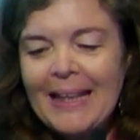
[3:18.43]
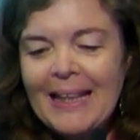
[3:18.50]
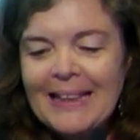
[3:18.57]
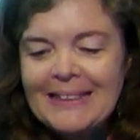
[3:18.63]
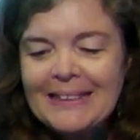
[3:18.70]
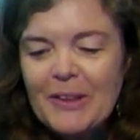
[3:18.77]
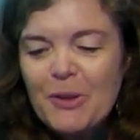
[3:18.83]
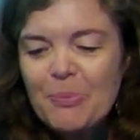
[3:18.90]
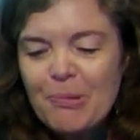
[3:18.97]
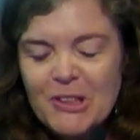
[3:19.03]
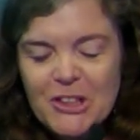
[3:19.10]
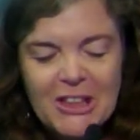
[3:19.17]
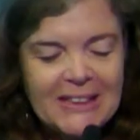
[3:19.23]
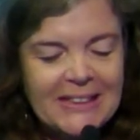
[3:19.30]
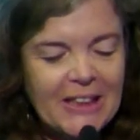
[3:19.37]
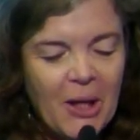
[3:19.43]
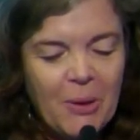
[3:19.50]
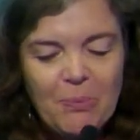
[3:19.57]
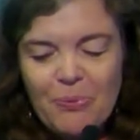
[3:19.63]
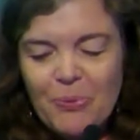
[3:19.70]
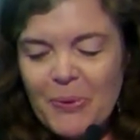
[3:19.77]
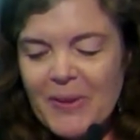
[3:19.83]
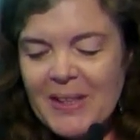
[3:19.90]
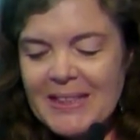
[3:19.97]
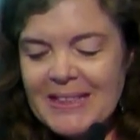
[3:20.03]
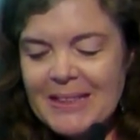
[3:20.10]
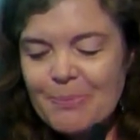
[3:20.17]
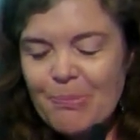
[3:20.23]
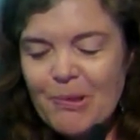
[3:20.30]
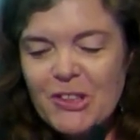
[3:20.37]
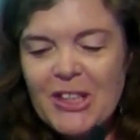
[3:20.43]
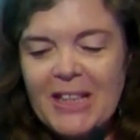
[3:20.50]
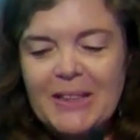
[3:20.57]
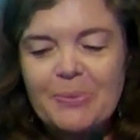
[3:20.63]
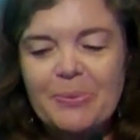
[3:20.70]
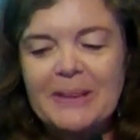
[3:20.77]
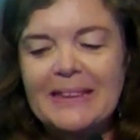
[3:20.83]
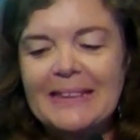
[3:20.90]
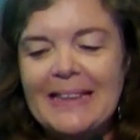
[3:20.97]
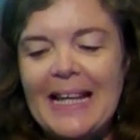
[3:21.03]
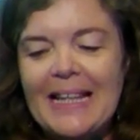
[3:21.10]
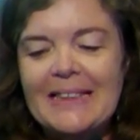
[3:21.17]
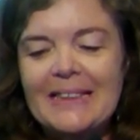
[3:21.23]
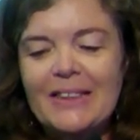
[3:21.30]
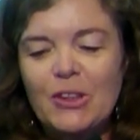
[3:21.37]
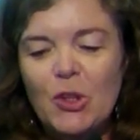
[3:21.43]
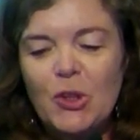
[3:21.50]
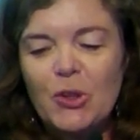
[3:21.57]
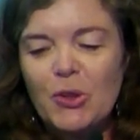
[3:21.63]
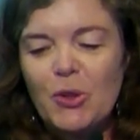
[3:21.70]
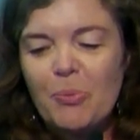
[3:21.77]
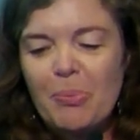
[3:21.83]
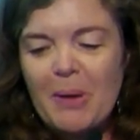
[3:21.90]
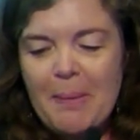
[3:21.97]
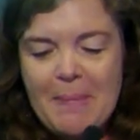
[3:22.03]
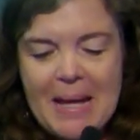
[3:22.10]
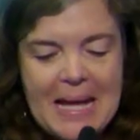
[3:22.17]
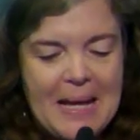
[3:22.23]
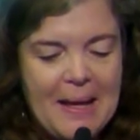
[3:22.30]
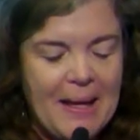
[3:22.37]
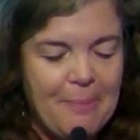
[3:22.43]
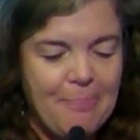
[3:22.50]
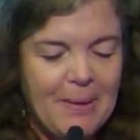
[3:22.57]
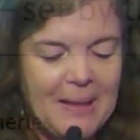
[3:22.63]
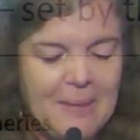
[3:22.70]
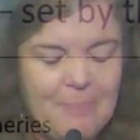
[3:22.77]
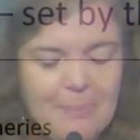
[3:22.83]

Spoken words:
So the project scope for this project was set not by me, but